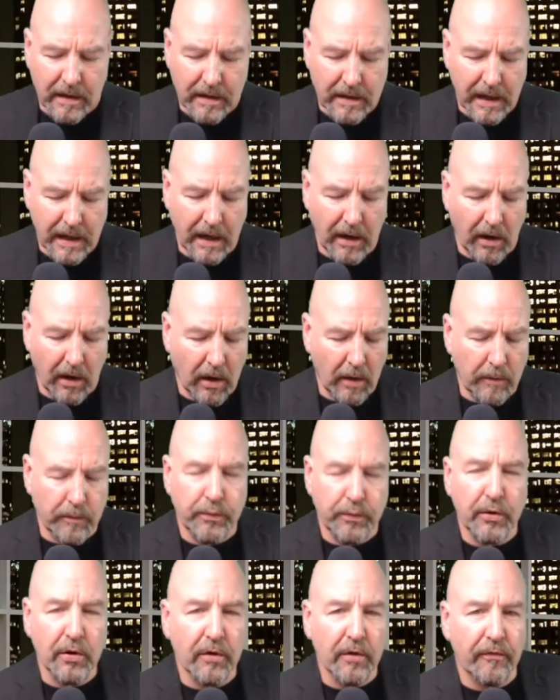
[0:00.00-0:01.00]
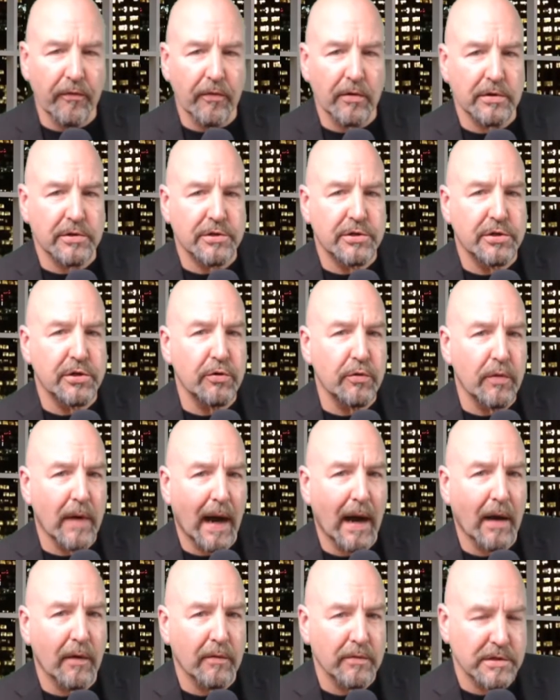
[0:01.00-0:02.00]
They are a beautiful two
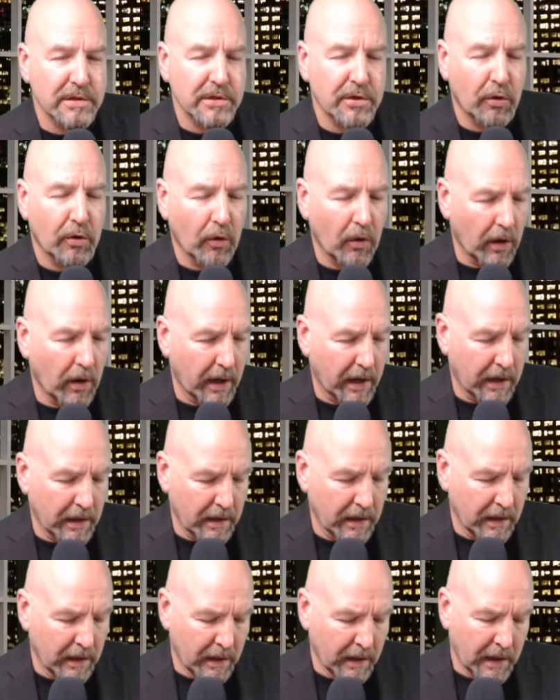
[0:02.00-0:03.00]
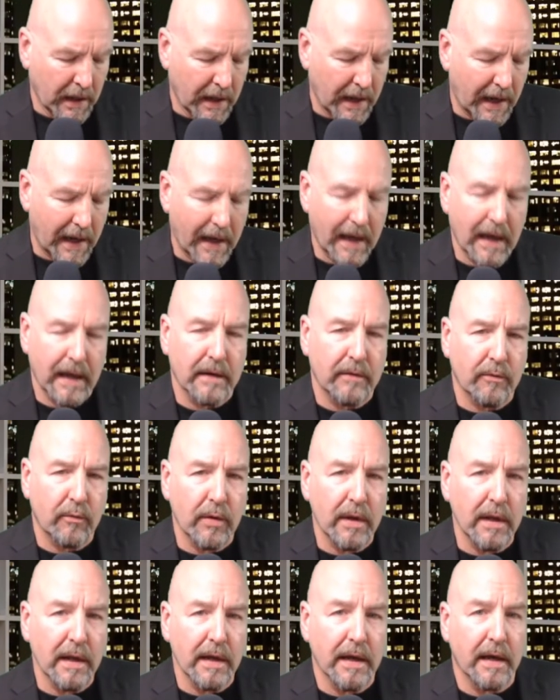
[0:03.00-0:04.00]
ounce coin at
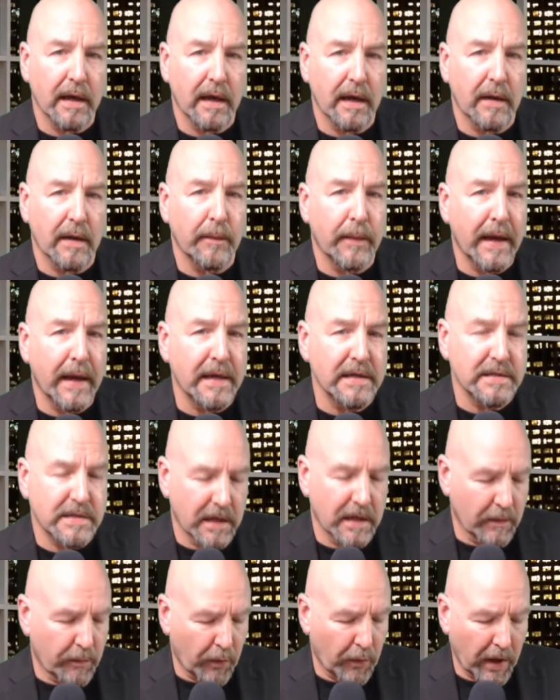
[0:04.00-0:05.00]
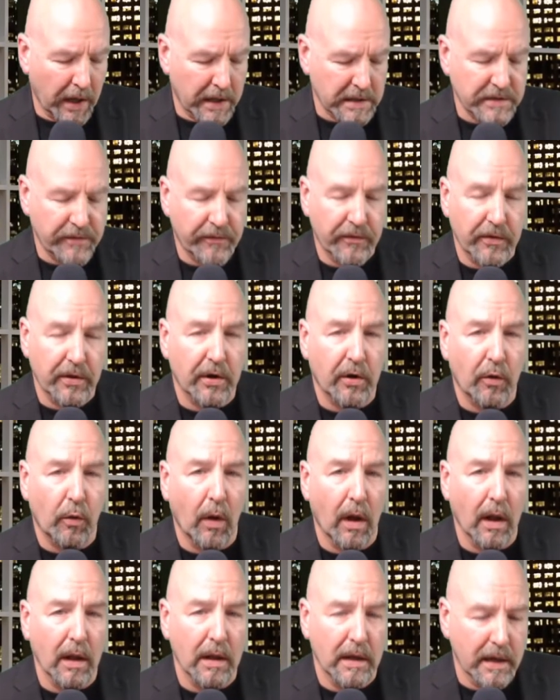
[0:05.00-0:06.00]
really an amazing price for the
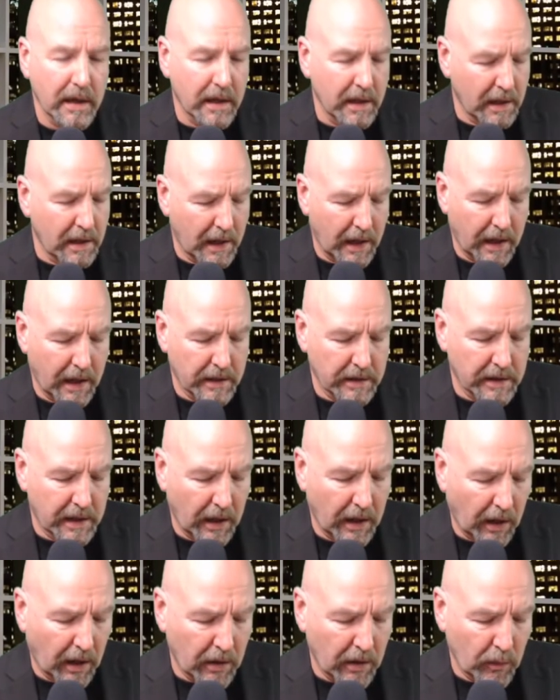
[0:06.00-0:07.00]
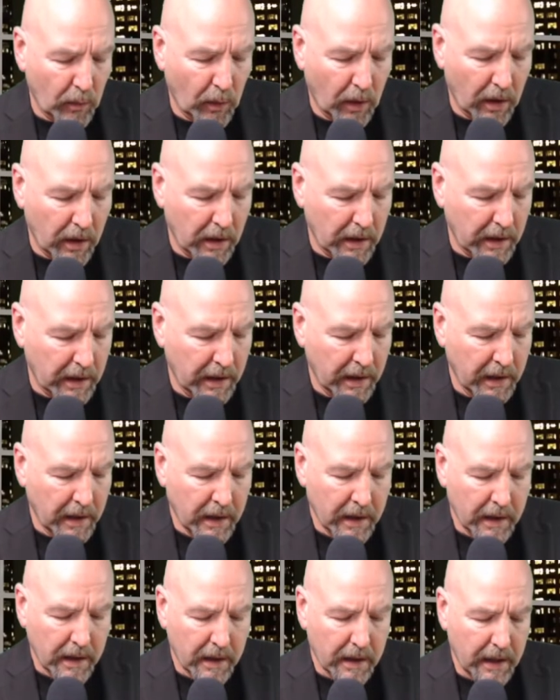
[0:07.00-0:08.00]
quality and the artwork,
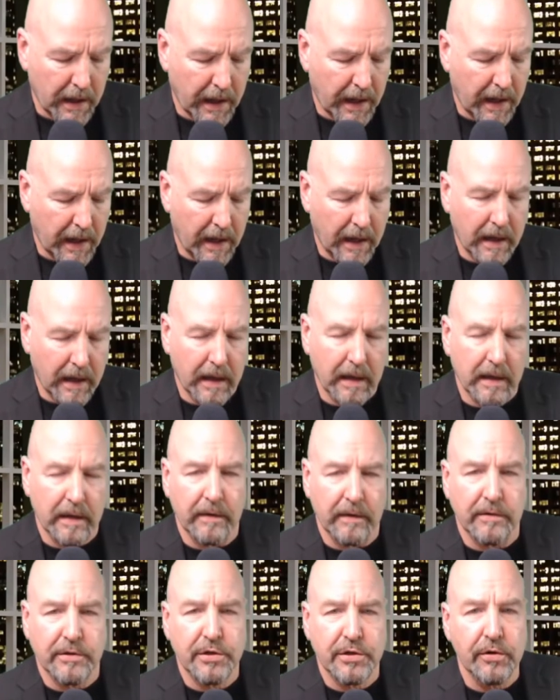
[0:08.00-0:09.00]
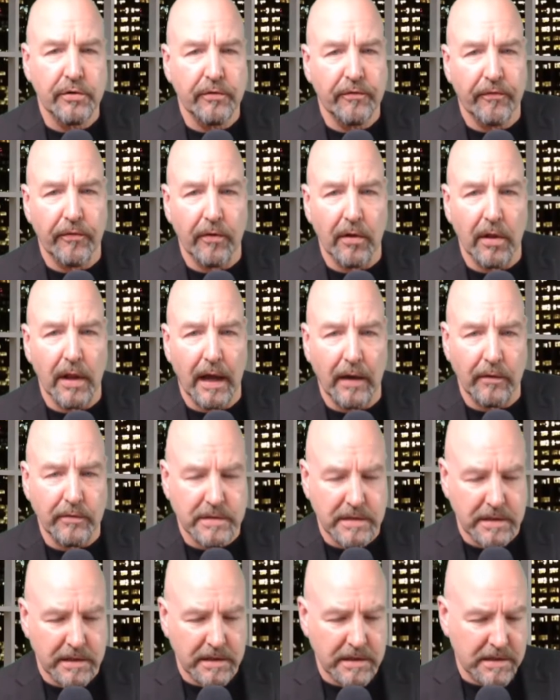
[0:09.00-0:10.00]
and two full
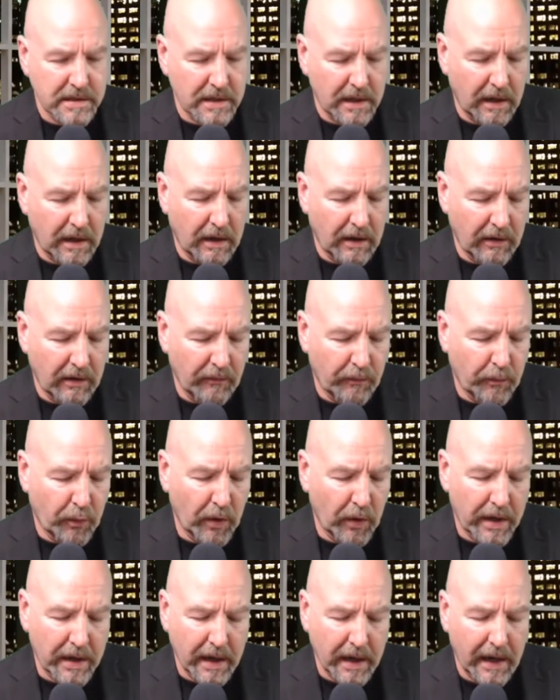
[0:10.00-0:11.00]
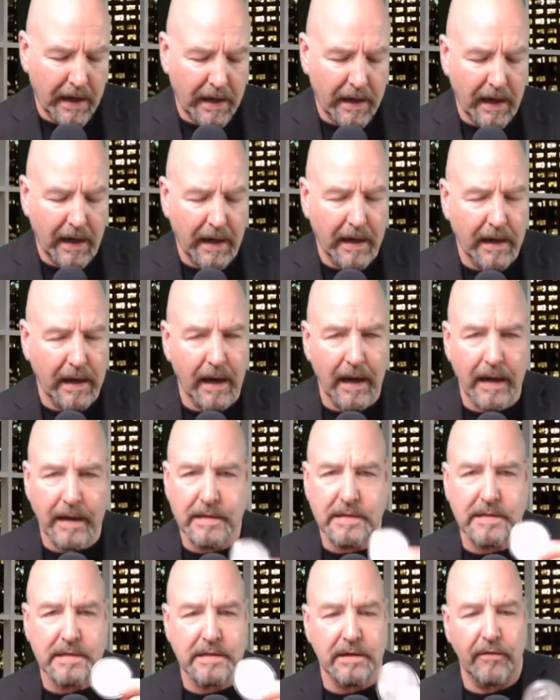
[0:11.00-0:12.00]
ounces of point nine nine
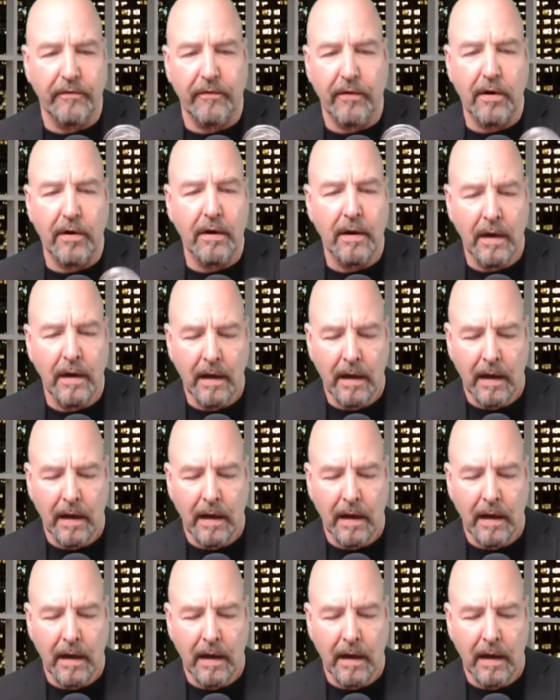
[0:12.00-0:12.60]
nine silver.